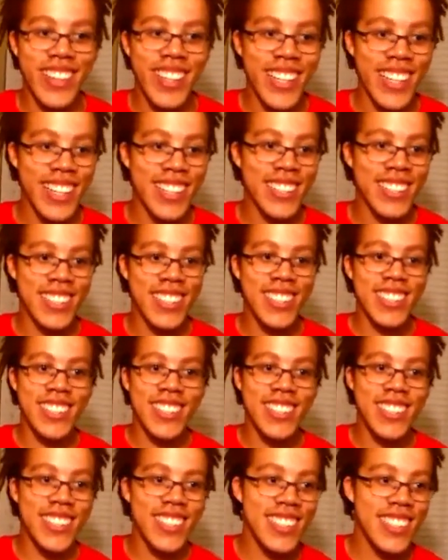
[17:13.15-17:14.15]
Like I
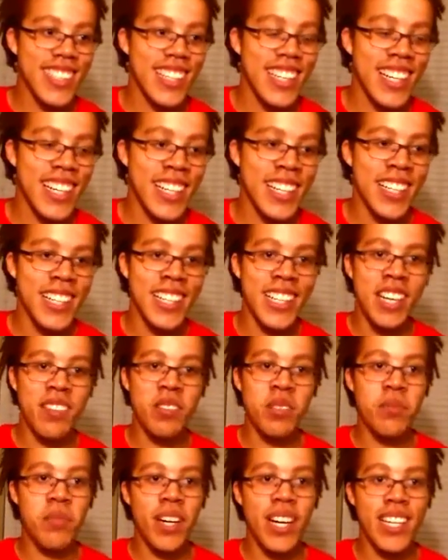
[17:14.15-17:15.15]
said,
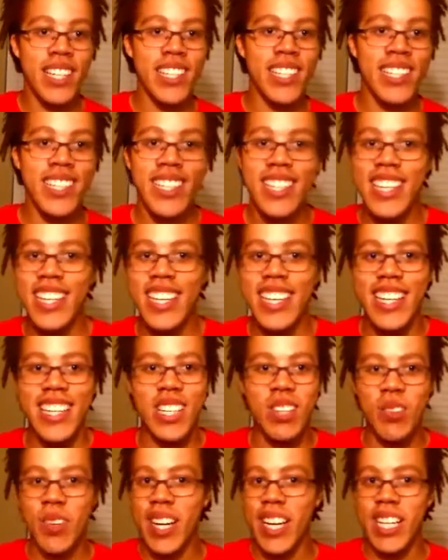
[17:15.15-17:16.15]

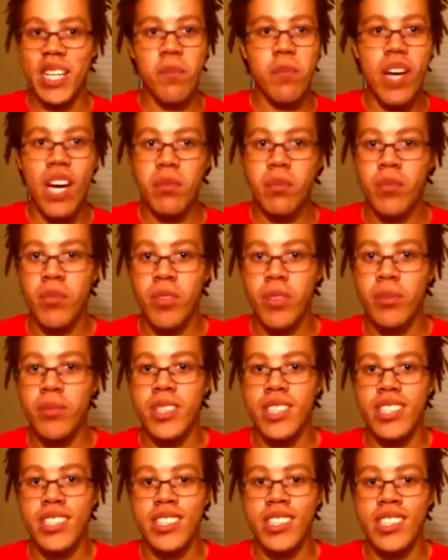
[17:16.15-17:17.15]
there weren't any bad
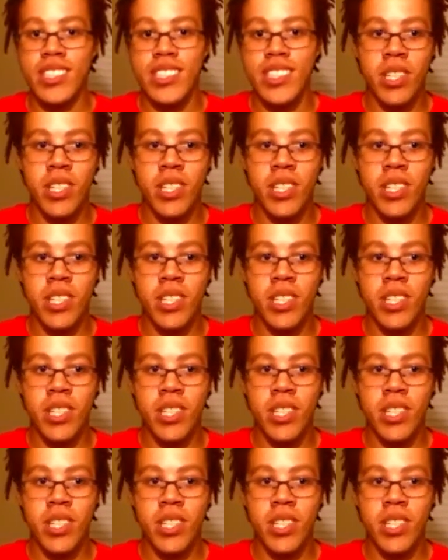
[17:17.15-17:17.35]
performances.